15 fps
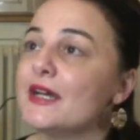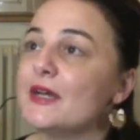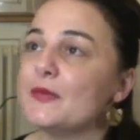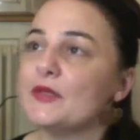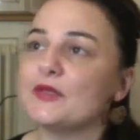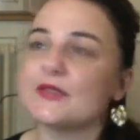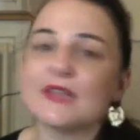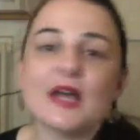
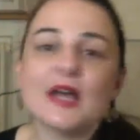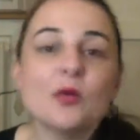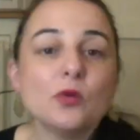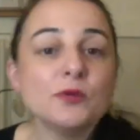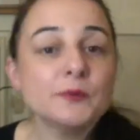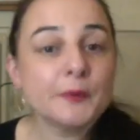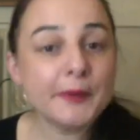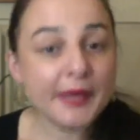because I
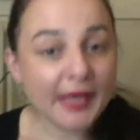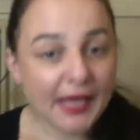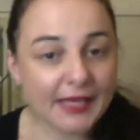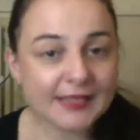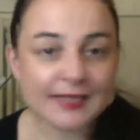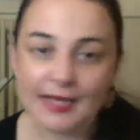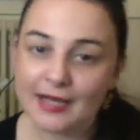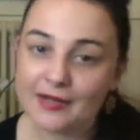would
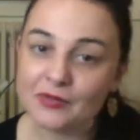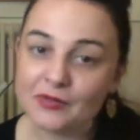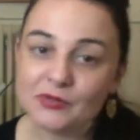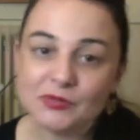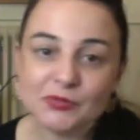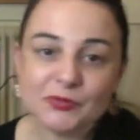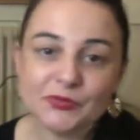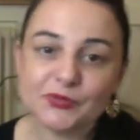pay now
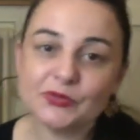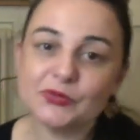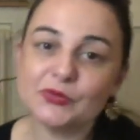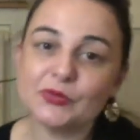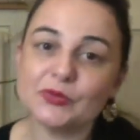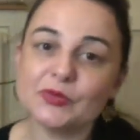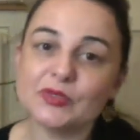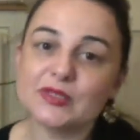
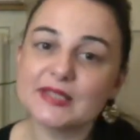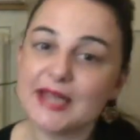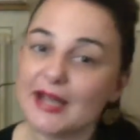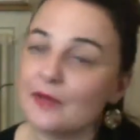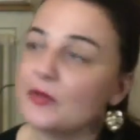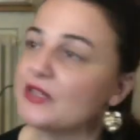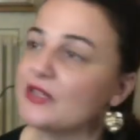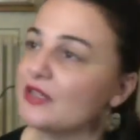to
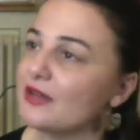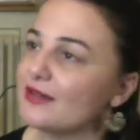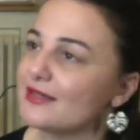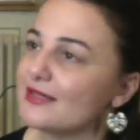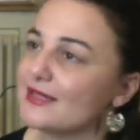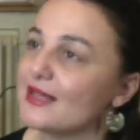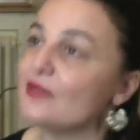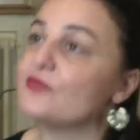tell my younger
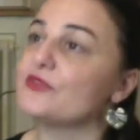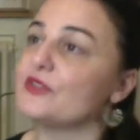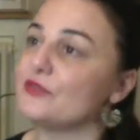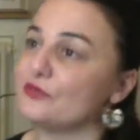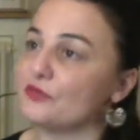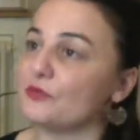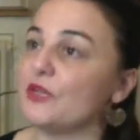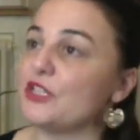self the
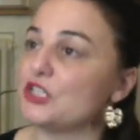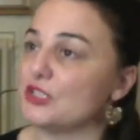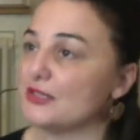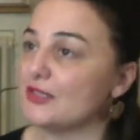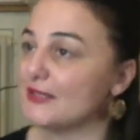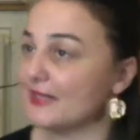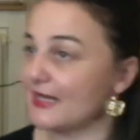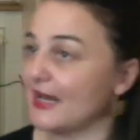
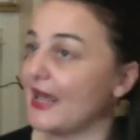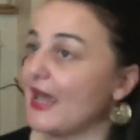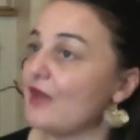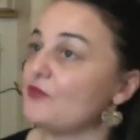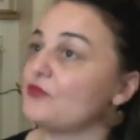informations that I have